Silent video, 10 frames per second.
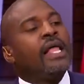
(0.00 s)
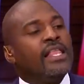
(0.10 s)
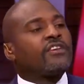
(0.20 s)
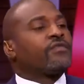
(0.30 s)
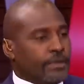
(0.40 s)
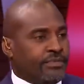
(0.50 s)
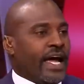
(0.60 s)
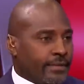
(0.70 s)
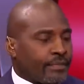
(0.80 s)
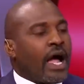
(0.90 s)
Let's flip
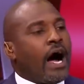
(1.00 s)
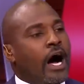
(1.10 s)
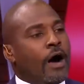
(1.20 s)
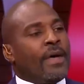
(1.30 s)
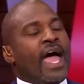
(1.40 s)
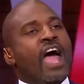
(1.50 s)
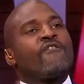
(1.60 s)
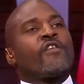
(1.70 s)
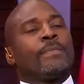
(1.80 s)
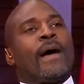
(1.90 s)
that. Um,
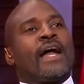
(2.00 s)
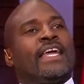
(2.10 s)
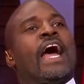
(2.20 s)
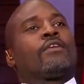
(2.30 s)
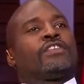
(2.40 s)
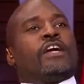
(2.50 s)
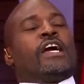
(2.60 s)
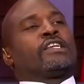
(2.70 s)
everybody out